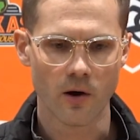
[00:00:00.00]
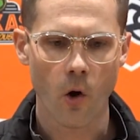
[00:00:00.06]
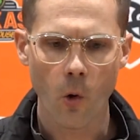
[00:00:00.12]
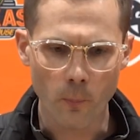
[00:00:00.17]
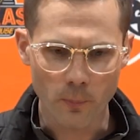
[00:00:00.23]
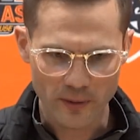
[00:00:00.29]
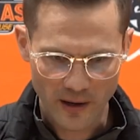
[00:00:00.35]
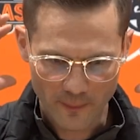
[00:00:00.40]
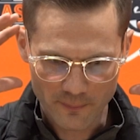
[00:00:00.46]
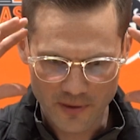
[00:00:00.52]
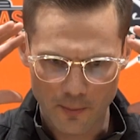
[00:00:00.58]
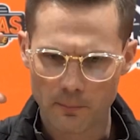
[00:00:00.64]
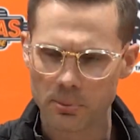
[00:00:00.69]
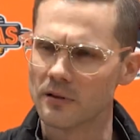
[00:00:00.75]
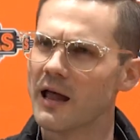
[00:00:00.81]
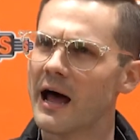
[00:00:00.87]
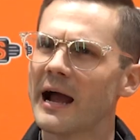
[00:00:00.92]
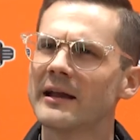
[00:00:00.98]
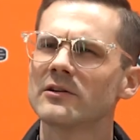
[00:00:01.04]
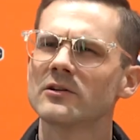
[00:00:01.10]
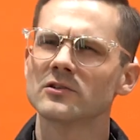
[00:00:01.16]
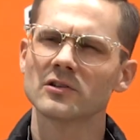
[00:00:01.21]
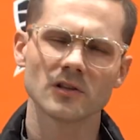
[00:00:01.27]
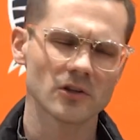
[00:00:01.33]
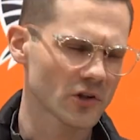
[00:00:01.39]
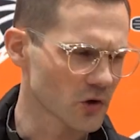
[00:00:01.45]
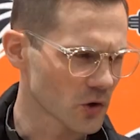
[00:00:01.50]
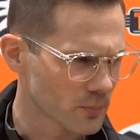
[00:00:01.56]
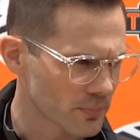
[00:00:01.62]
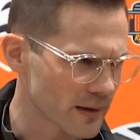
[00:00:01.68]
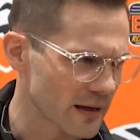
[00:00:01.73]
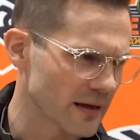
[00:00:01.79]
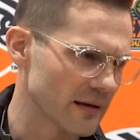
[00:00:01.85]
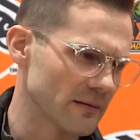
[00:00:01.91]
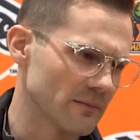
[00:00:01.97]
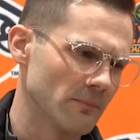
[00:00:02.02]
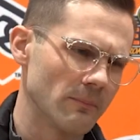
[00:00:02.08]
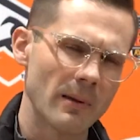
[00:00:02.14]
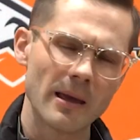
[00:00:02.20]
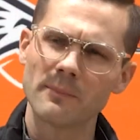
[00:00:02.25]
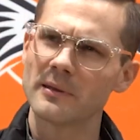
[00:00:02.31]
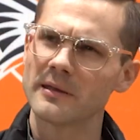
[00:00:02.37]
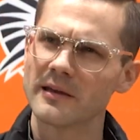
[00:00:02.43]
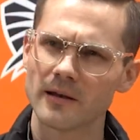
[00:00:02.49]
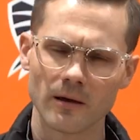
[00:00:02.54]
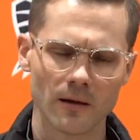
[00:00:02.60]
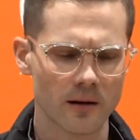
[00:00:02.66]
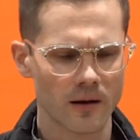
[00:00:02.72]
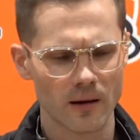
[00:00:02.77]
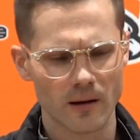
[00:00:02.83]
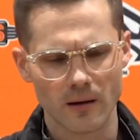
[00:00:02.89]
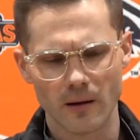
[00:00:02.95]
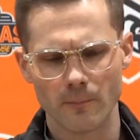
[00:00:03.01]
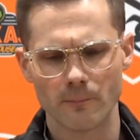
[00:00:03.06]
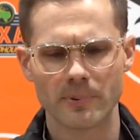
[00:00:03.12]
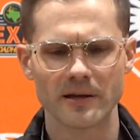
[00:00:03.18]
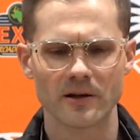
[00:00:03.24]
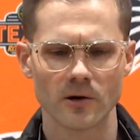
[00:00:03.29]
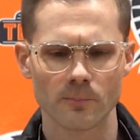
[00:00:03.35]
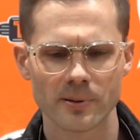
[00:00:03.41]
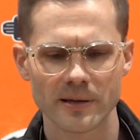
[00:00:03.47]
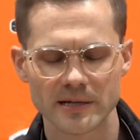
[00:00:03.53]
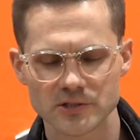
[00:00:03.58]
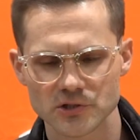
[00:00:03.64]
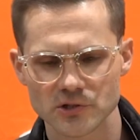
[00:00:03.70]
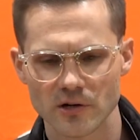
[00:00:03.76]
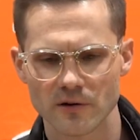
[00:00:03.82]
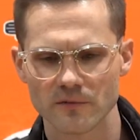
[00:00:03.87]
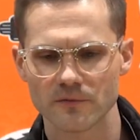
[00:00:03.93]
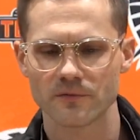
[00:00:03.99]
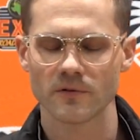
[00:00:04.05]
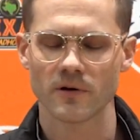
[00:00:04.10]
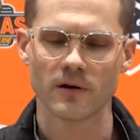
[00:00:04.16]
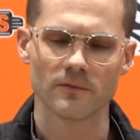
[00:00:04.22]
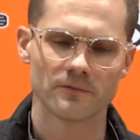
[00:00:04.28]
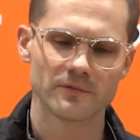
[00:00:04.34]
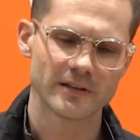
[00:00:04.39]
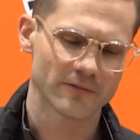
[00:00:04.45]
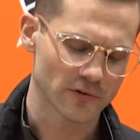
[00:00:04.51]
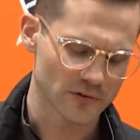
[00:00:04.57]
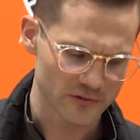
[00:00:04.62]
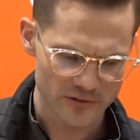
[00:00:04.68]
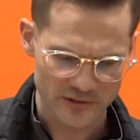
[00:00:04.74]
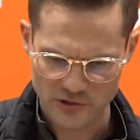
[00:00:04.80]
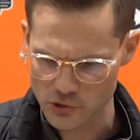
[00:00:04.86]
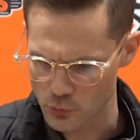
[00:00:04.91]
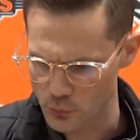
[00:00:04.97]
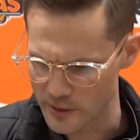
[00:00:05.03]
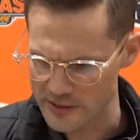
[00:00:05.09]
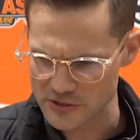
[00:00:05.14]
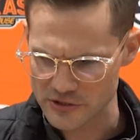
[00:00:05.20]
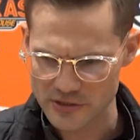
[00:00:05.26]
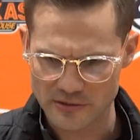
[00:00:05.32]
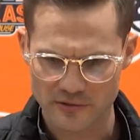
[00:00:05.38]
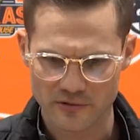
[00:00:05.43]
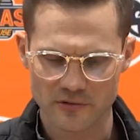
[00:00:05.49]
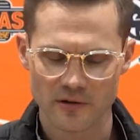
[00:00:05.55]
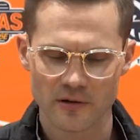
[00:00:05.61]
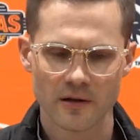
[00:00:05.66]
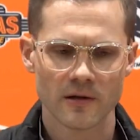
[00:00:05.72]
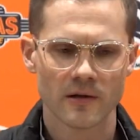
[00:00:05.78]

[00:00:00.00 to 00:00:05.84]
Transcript: open up the blinders a little bit and maybe get a bigger picture of different situations,